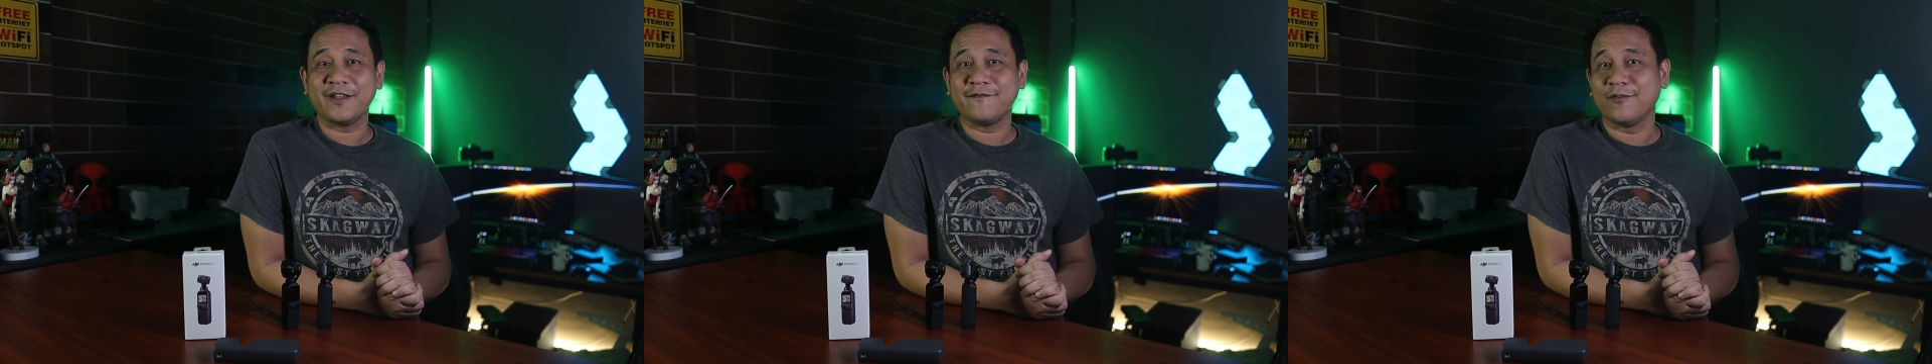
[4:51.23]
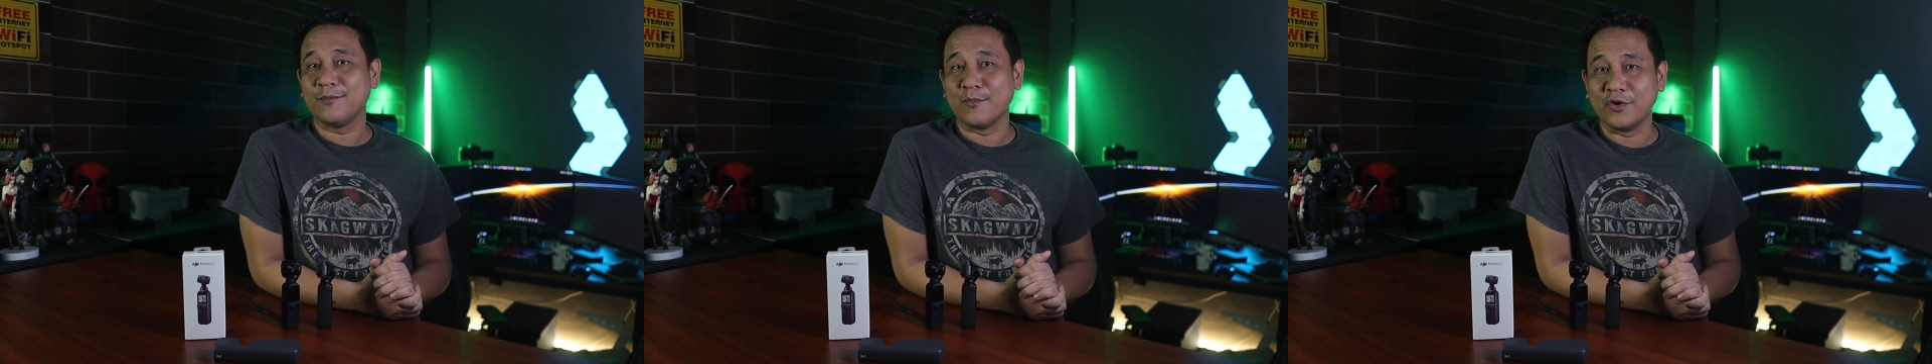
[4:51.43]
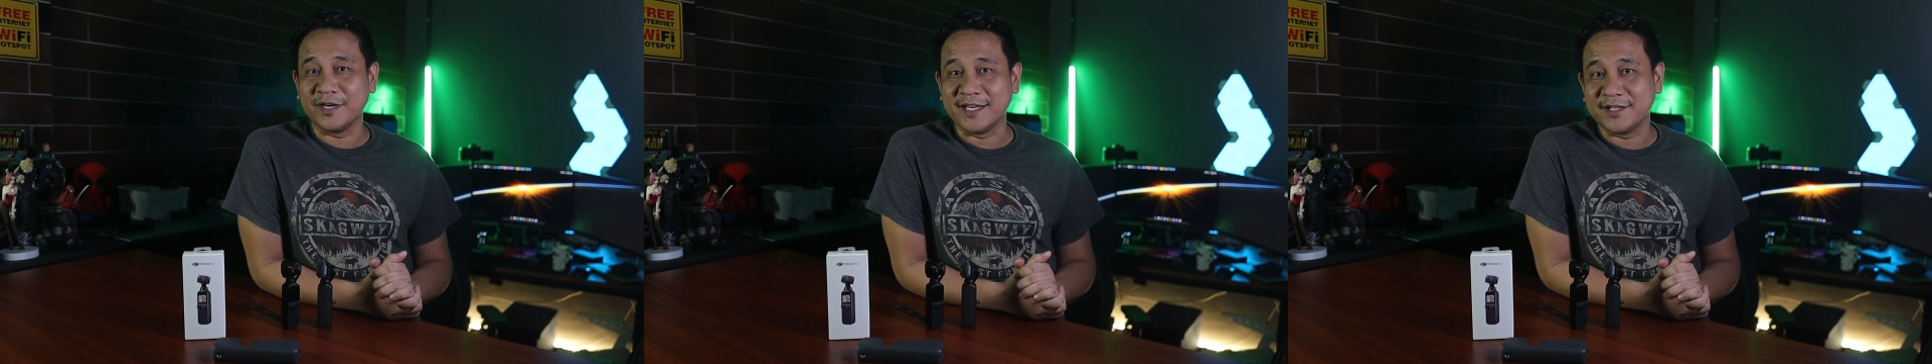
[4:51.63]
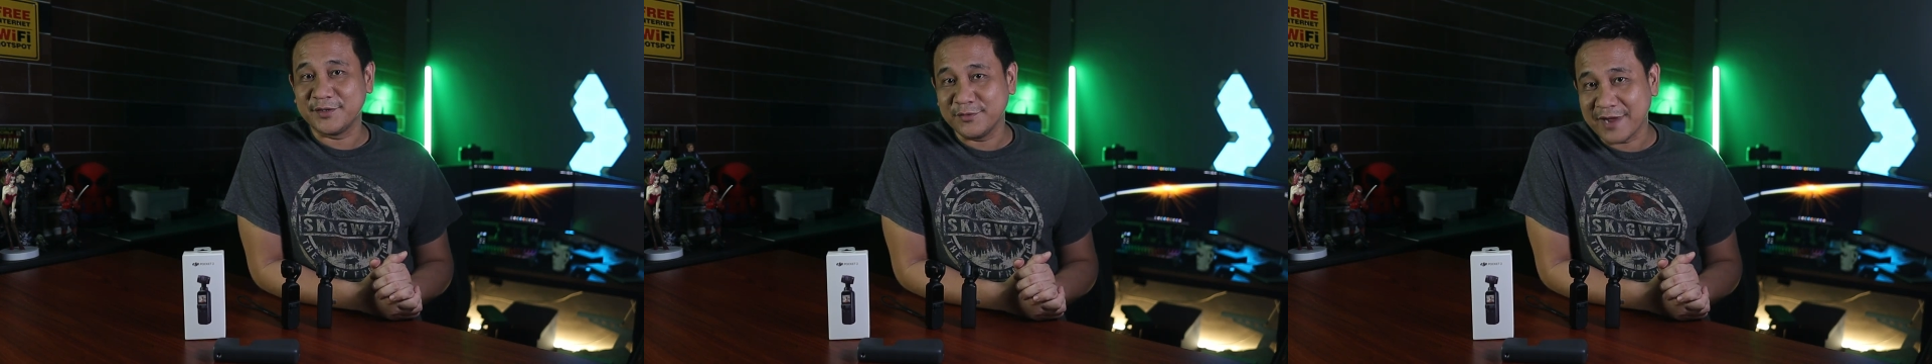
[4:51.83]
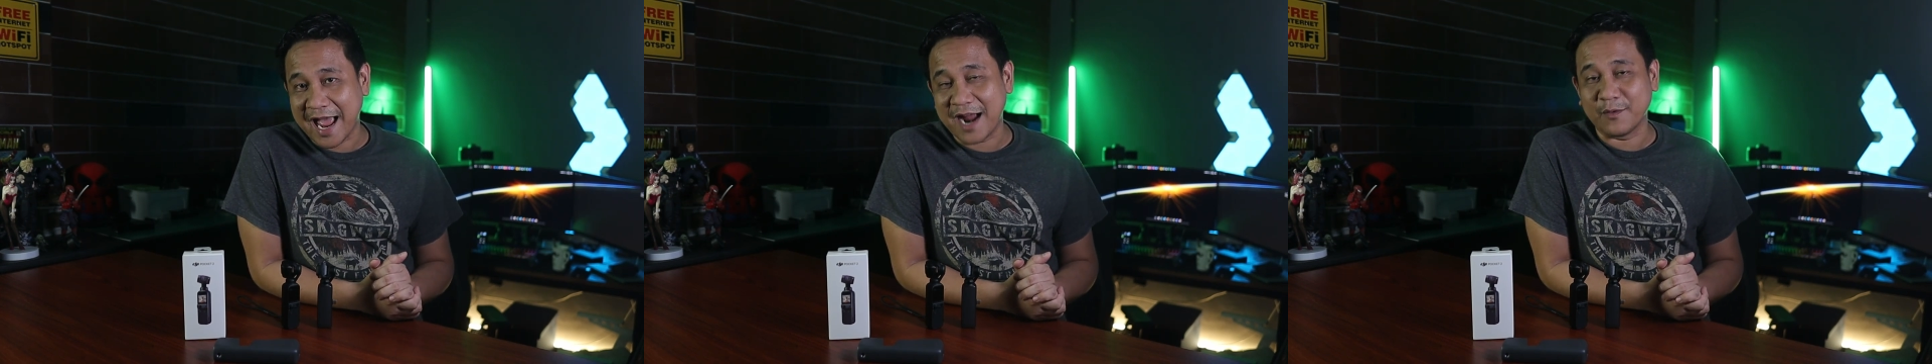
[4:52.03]
for more than
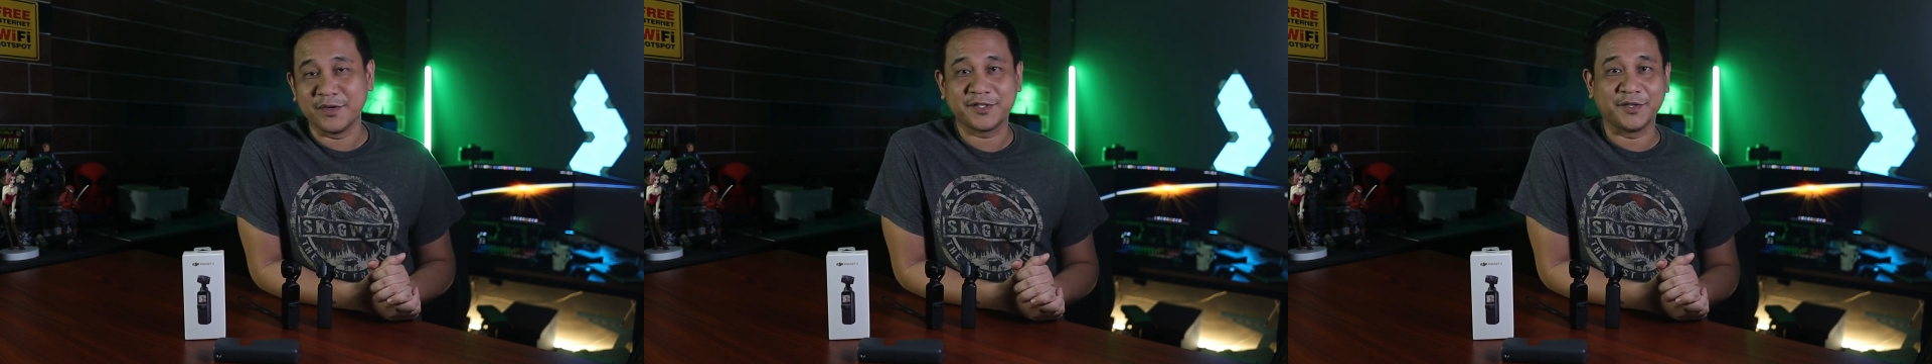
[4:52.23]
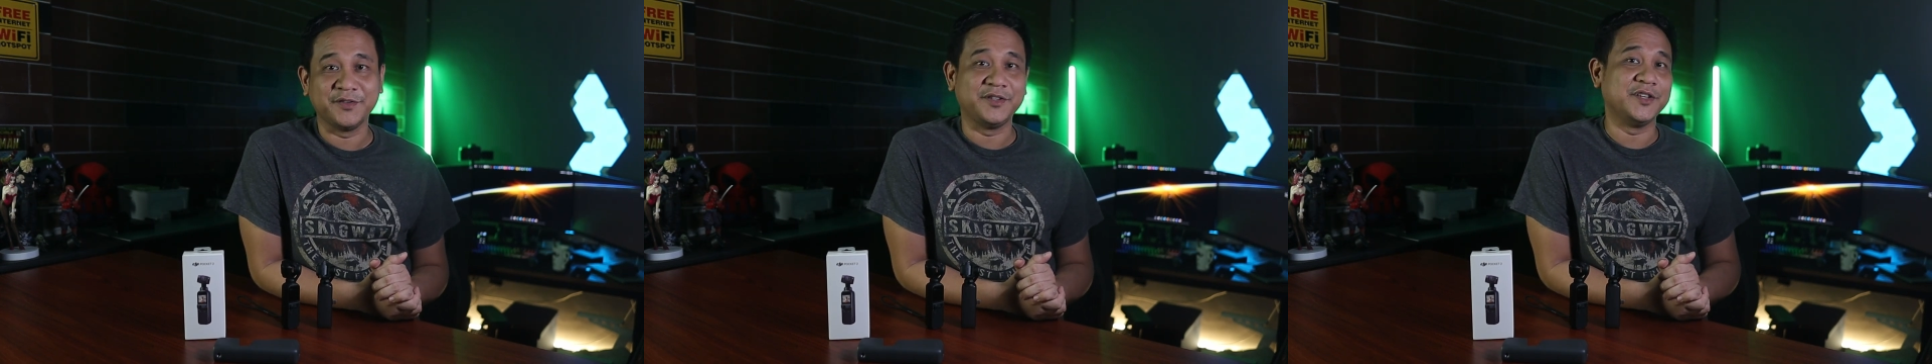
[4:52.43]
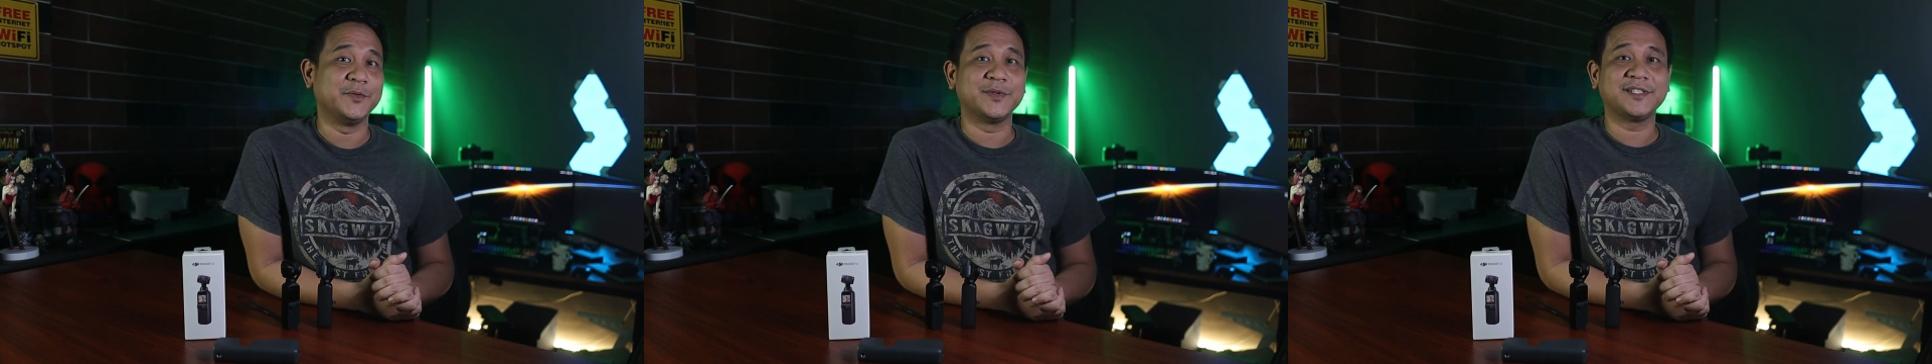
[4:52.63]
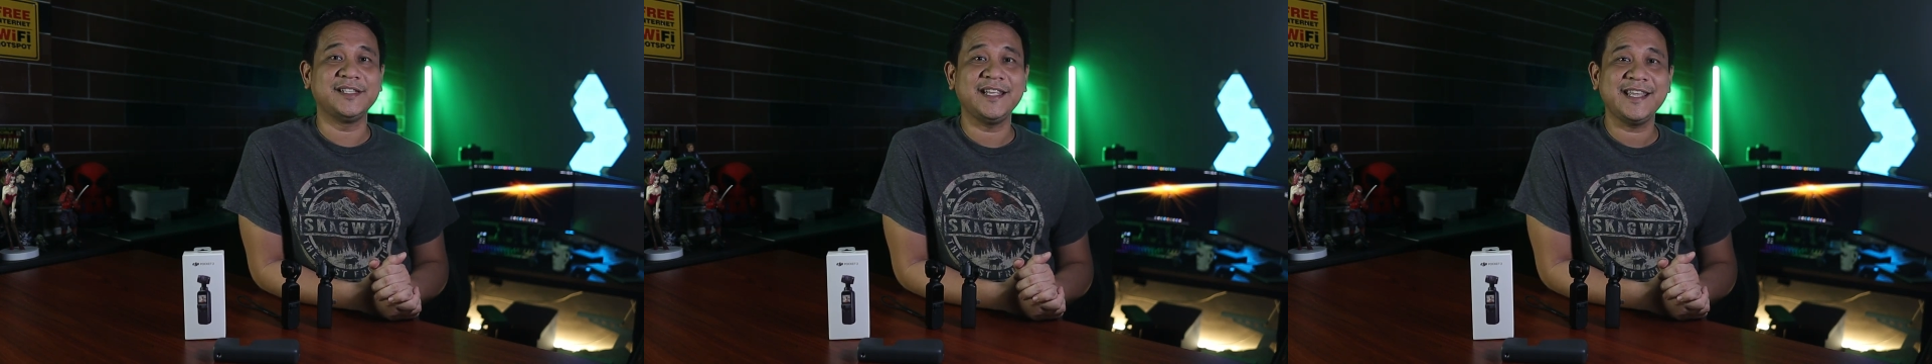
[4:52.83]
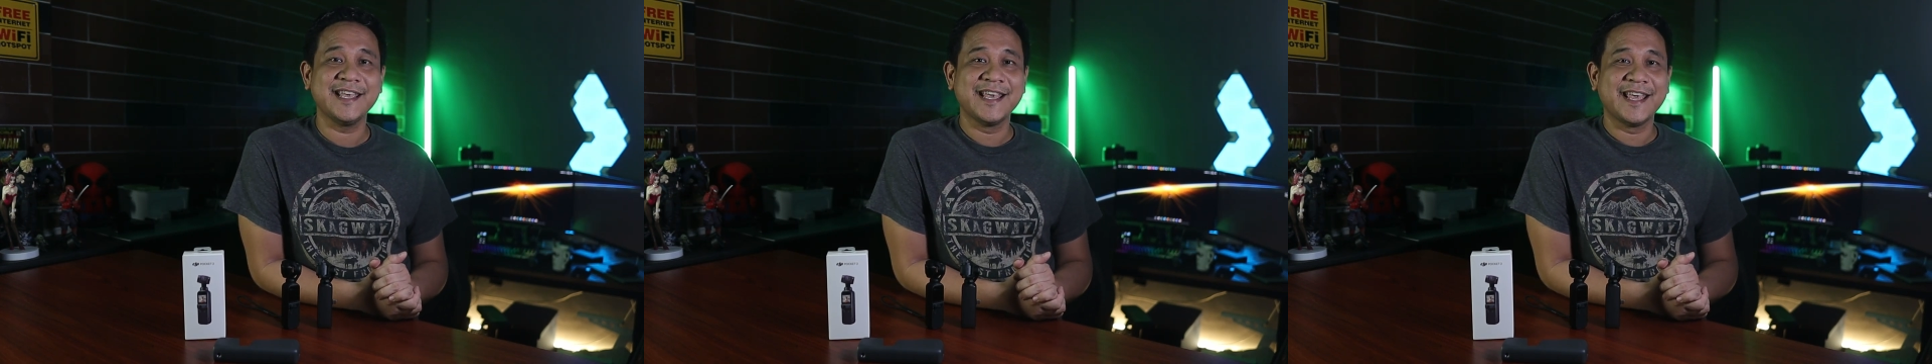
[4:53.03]
2 hours
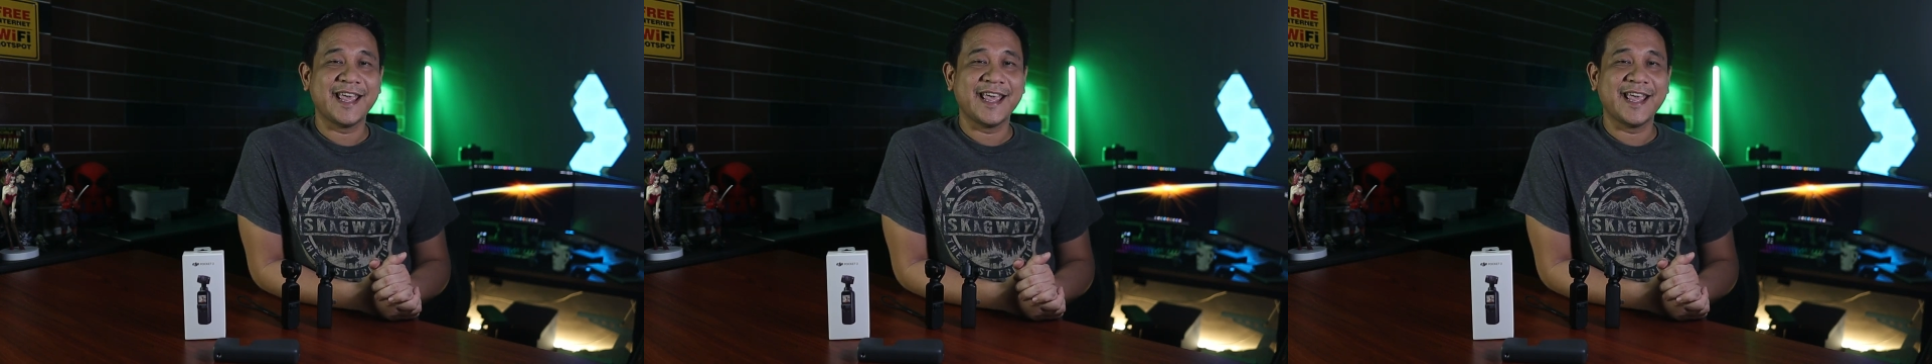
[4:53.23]
continuously,